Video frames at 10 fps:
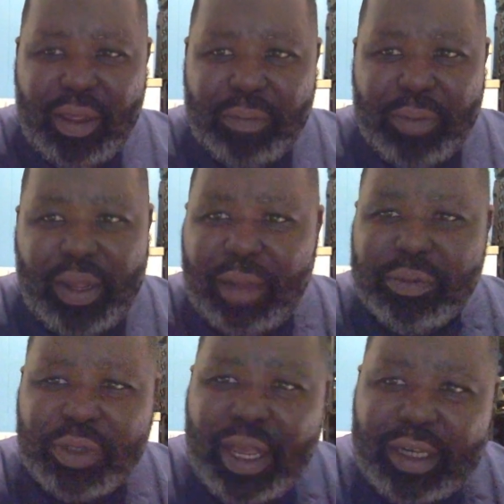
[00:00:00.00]
But I'm
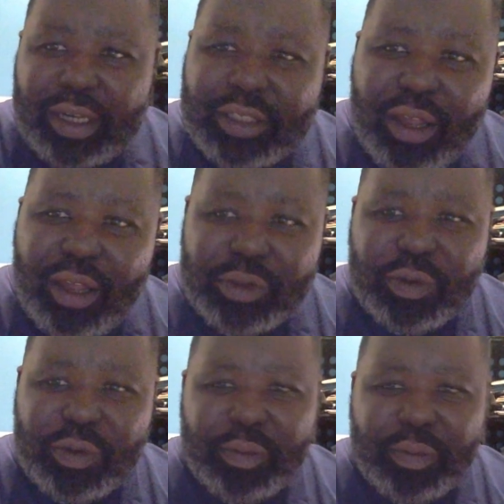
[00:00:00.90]
trying to talk to
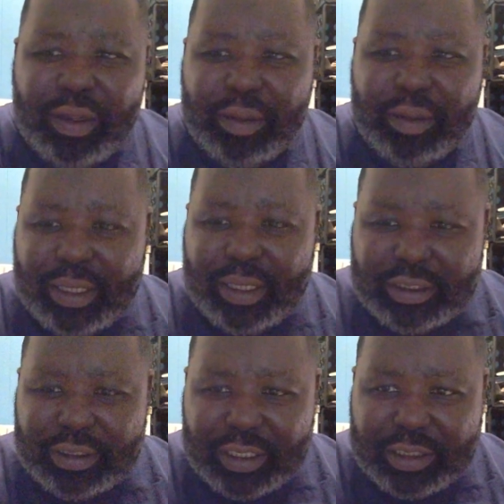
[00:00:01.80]
him
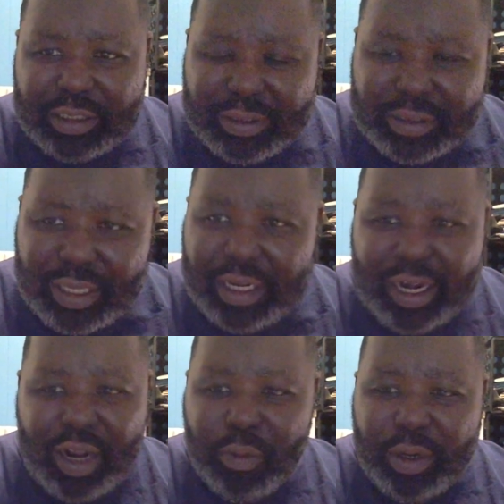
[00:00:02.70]
because that's my son and I
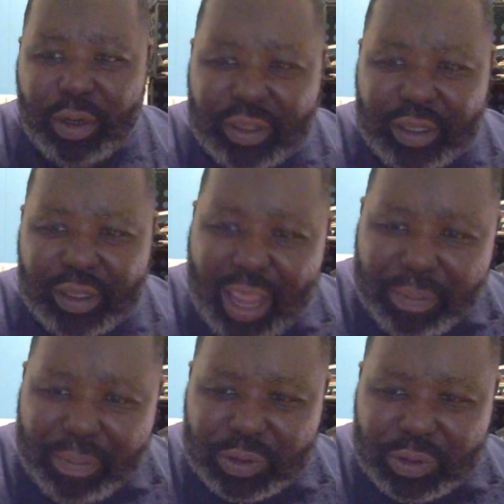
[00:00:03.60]
don't want anything to
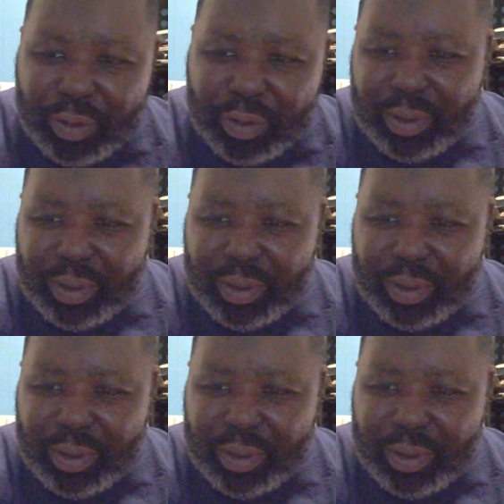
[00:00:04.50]
happen to him.